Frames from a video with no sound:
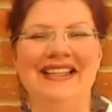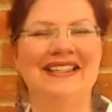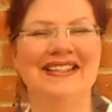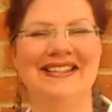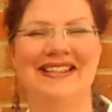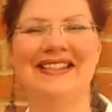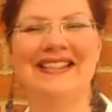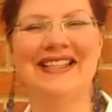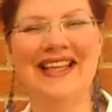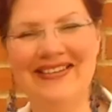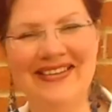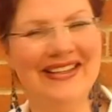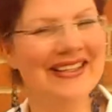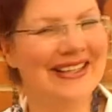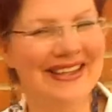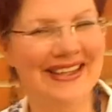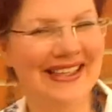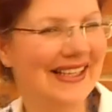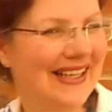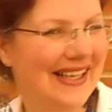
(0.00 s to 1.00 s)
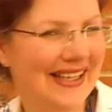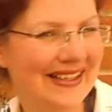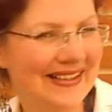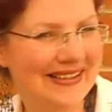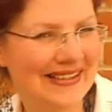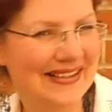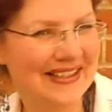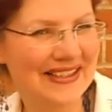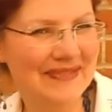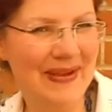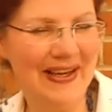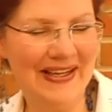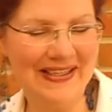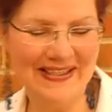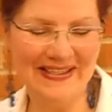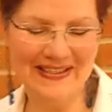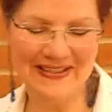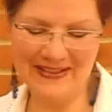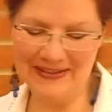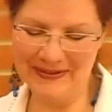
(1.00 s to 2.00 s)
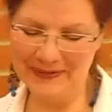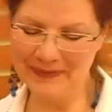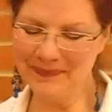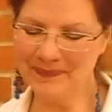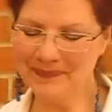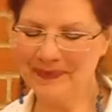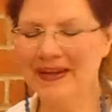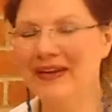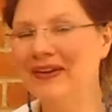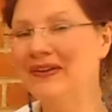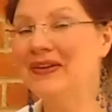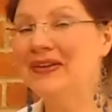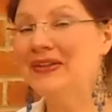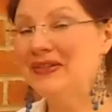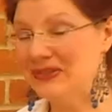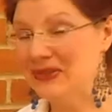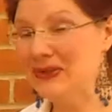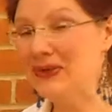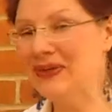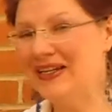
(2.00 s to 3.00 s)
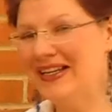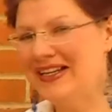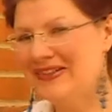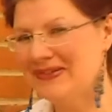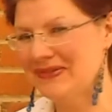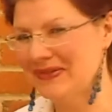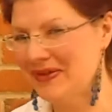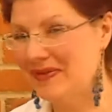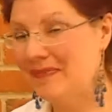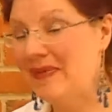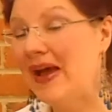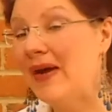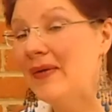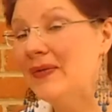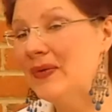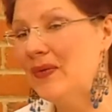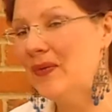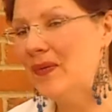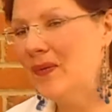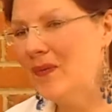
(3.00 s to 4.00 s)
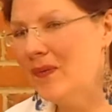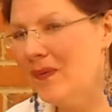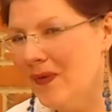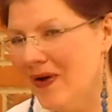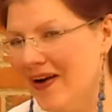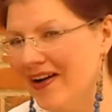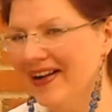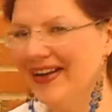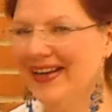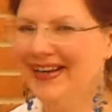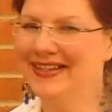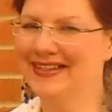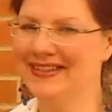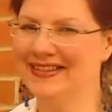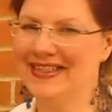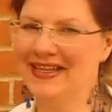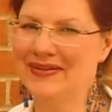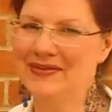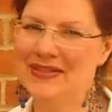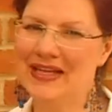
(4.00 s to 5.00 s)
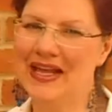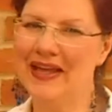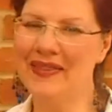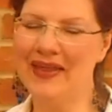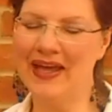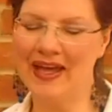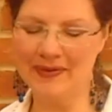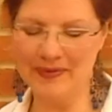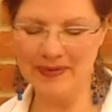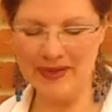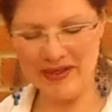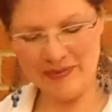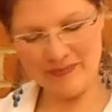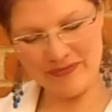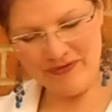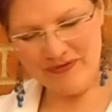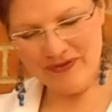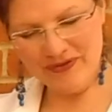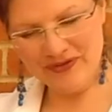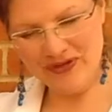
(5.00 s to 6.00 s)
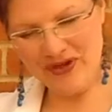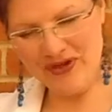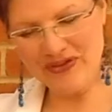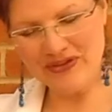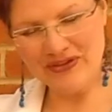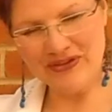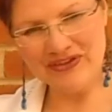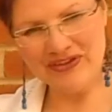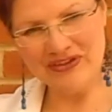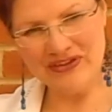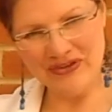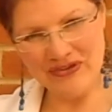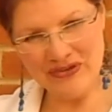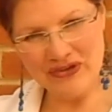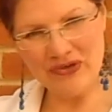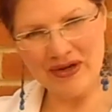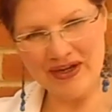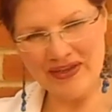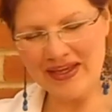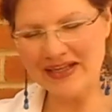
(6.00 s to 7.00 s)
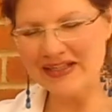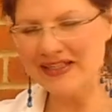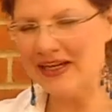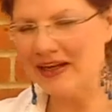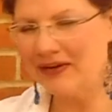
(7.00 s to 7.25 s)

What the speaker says: Doesn't sound anything like you'd expect it to. I'm going to talk later on about why it sounds like that. But for starters, you try that